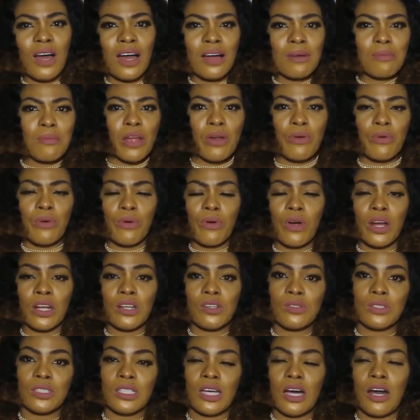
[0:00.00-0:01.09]
Agberu and
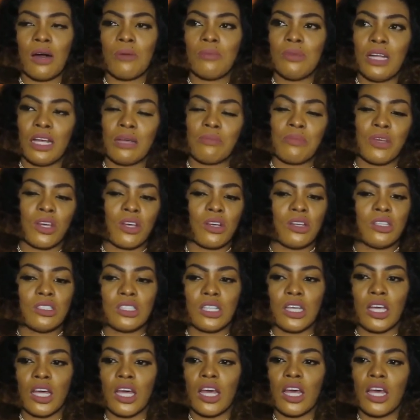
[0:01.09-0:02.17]
all that, I'll be like, because
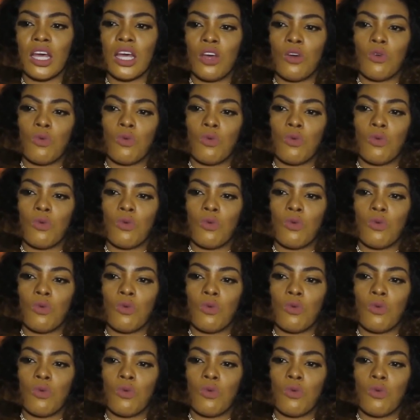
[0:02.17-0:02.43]
yeah,